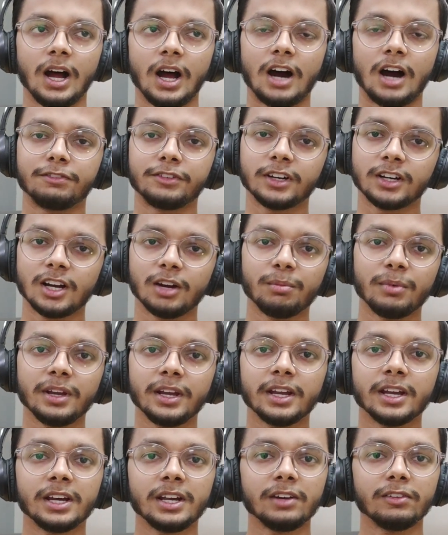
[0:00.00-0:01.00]
After
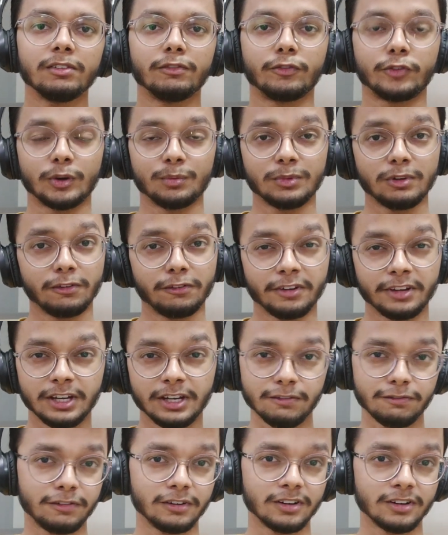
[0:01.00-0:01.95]
coming here, from the very